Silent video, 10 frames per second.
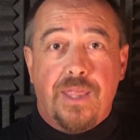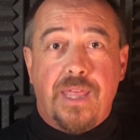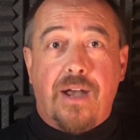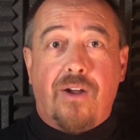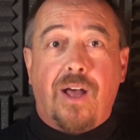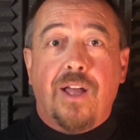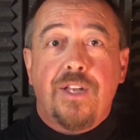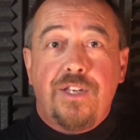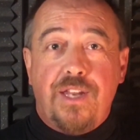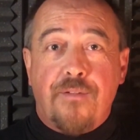there are
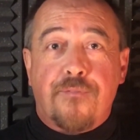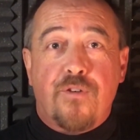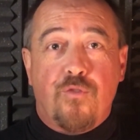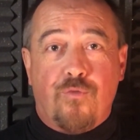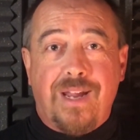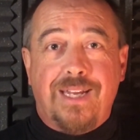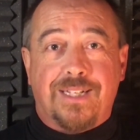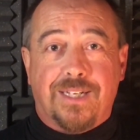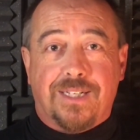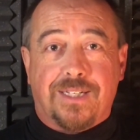different
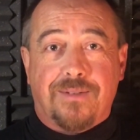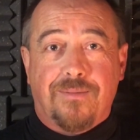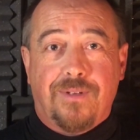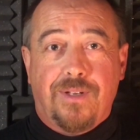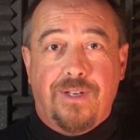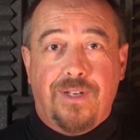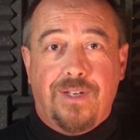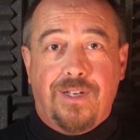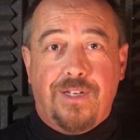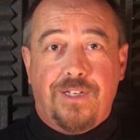reasons
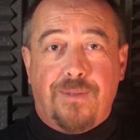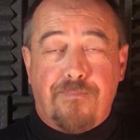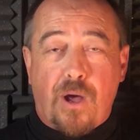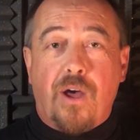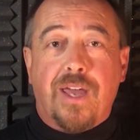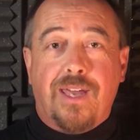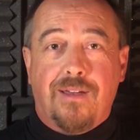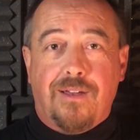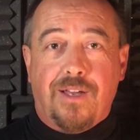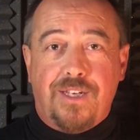to buy
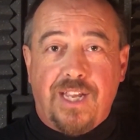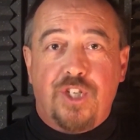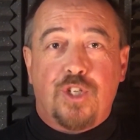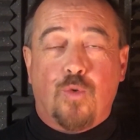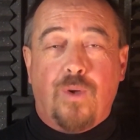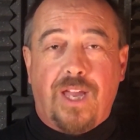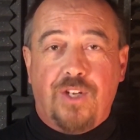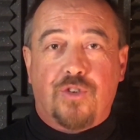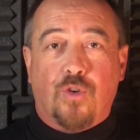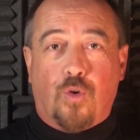a digital
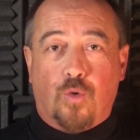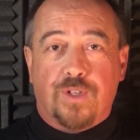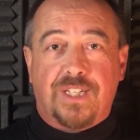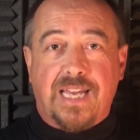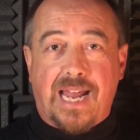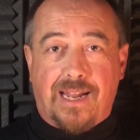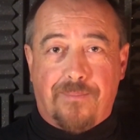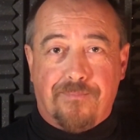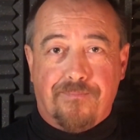intraoral scanner.